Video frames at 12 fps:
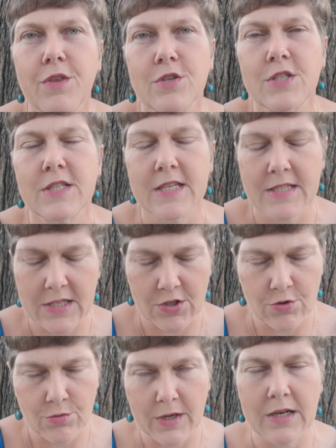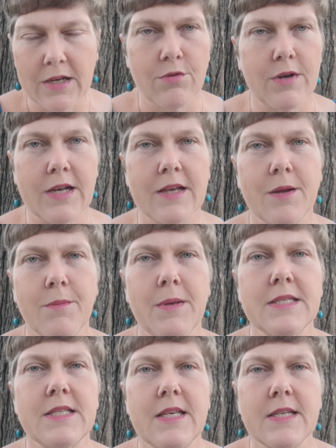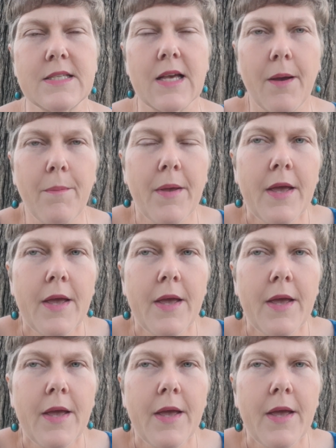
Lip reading: those things that really, really can mess things up,